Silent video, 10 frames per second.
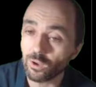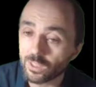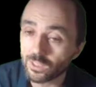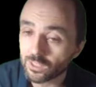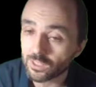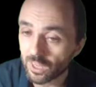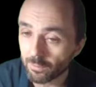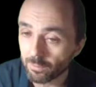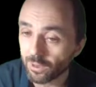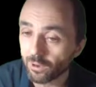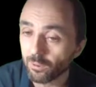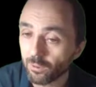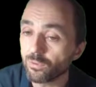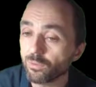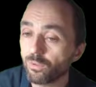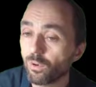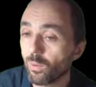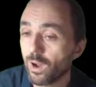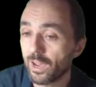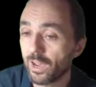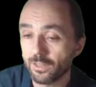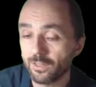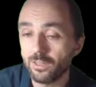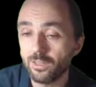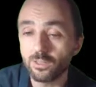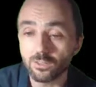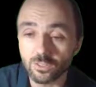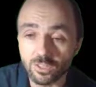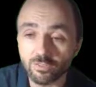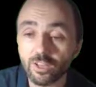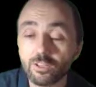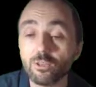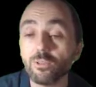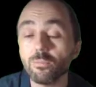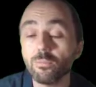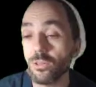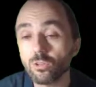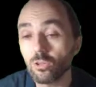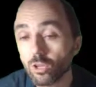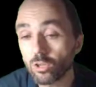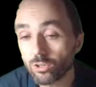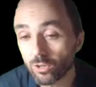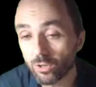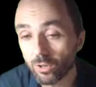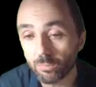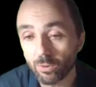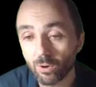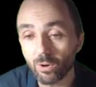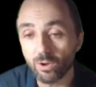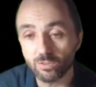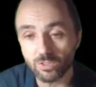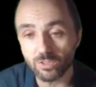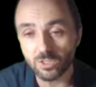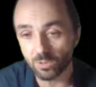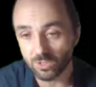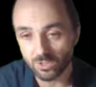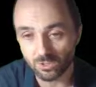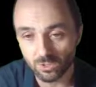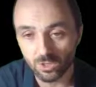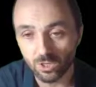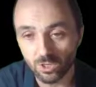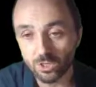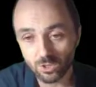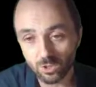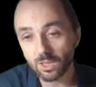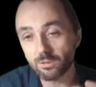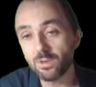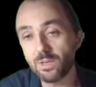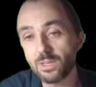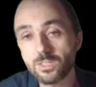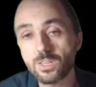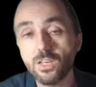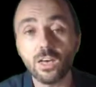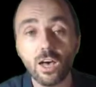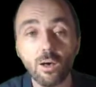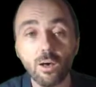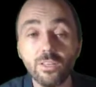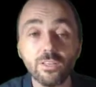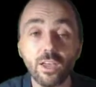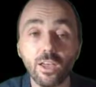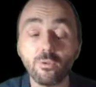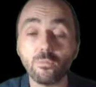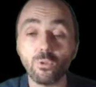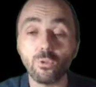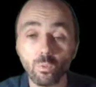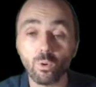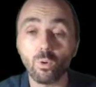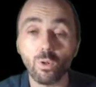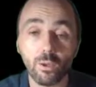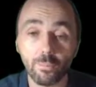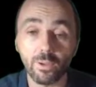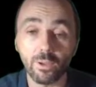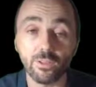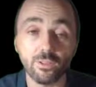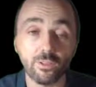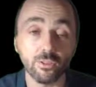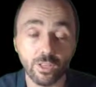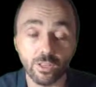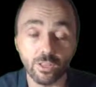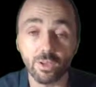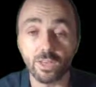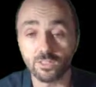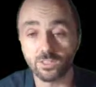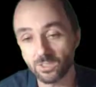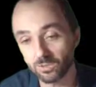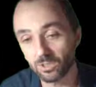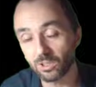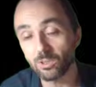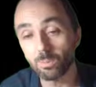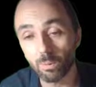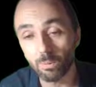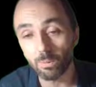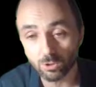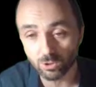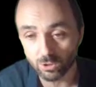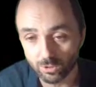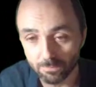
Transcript: X appear before Y, divided by the total number of sequences. So that means how many times the rule appear in the database, okay, the proportion.